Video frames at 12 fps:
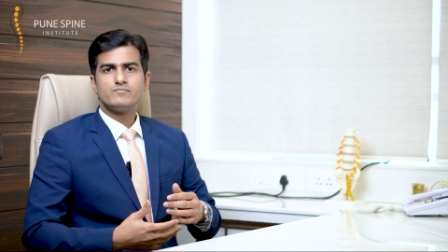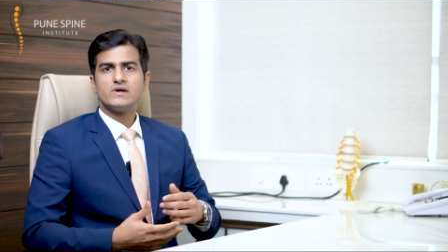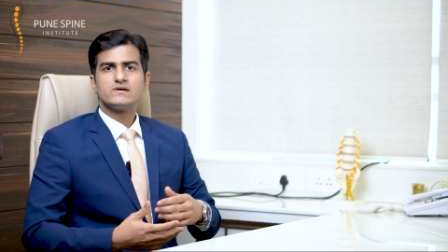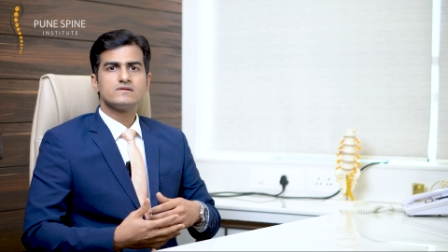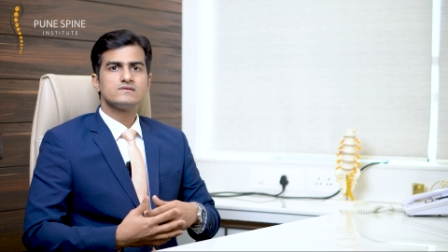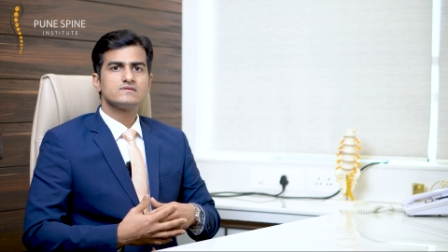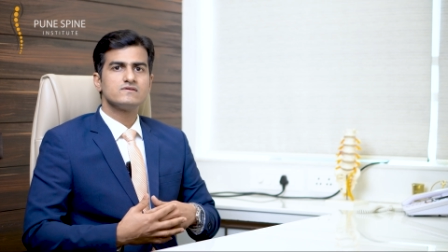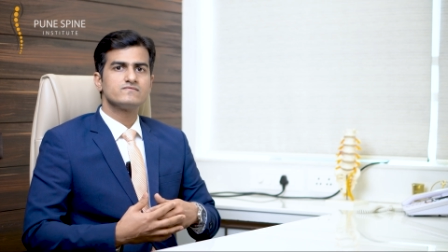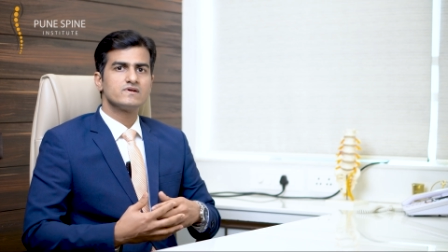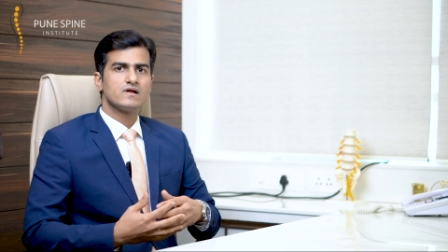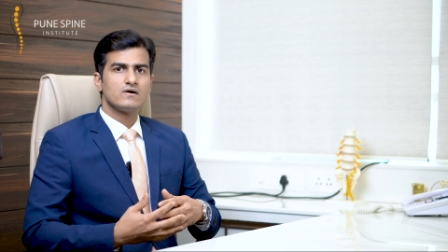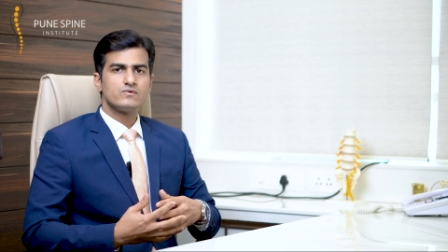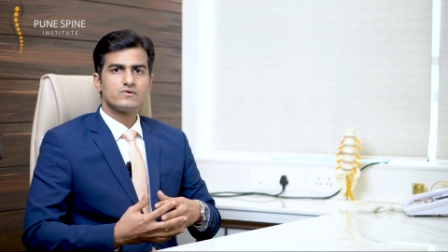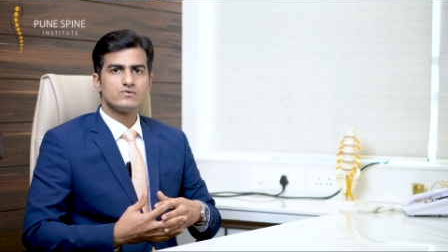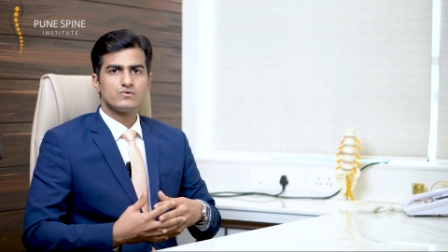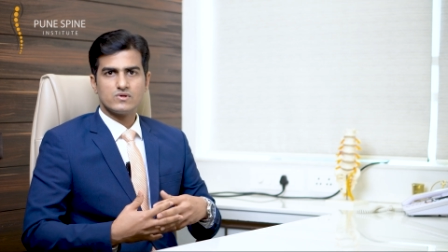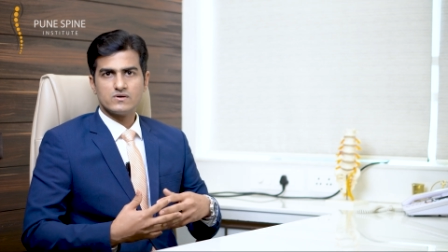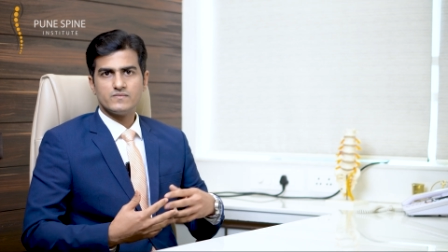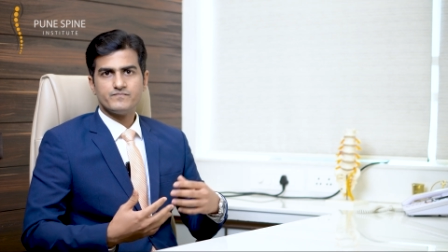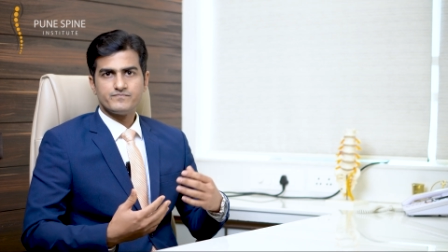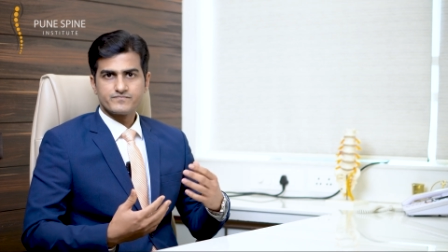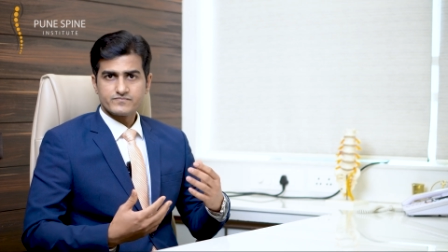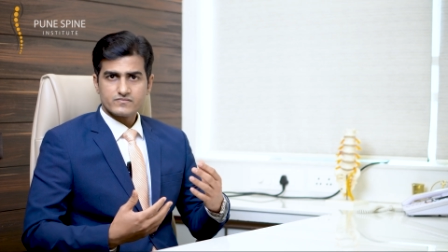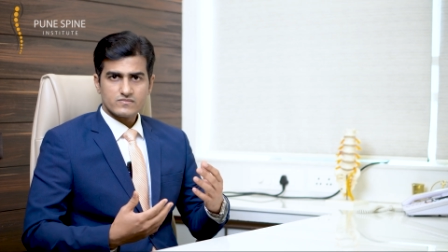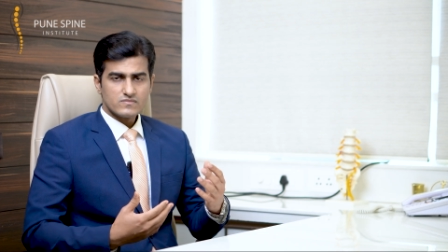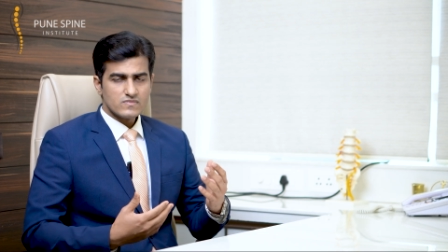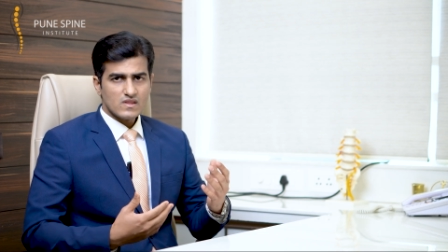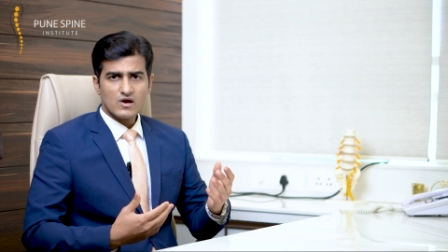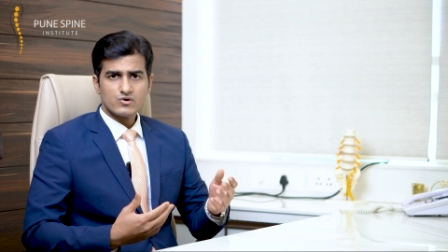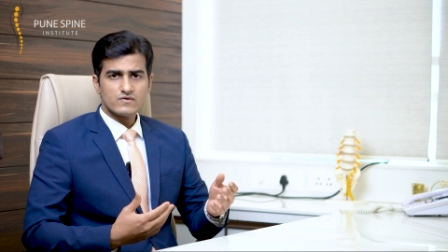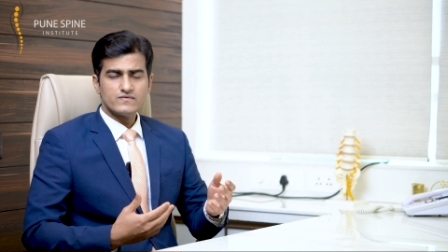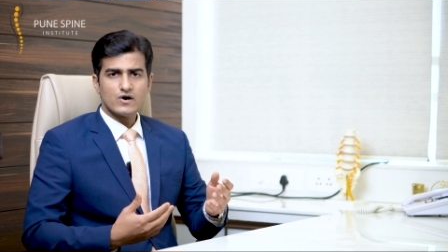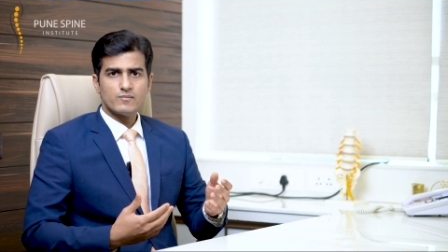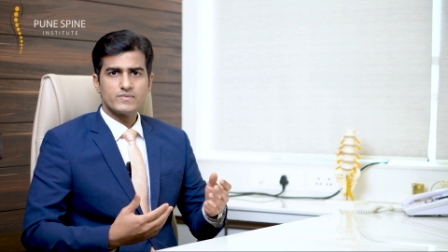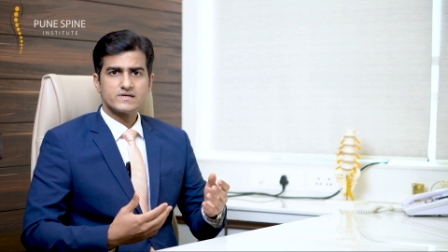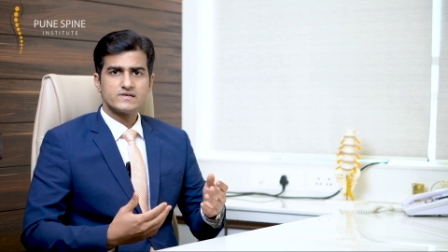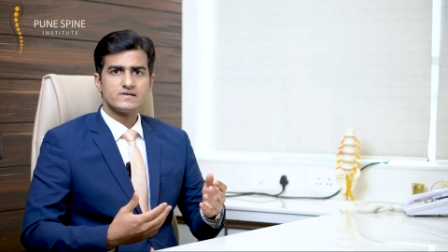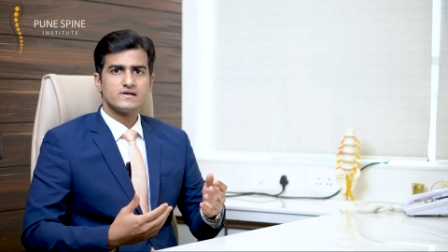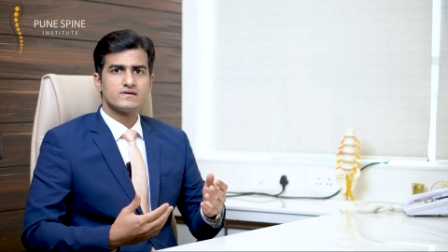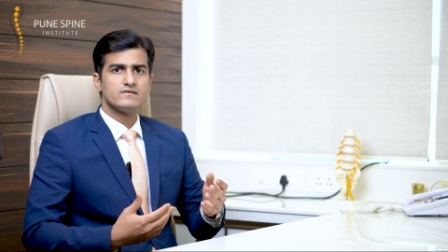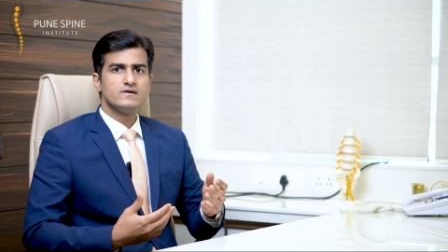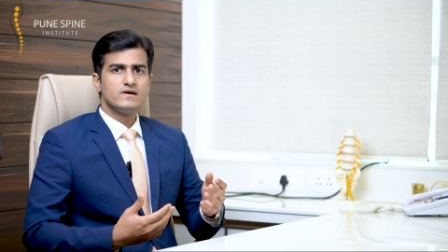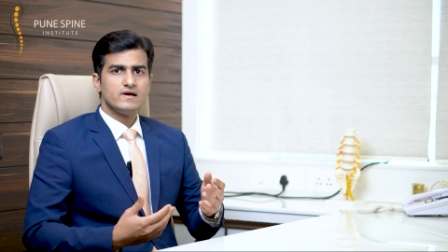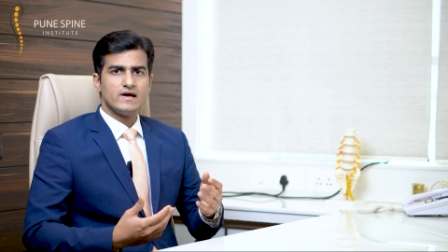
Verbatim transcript: patient is shifted out to the out of the operation theater.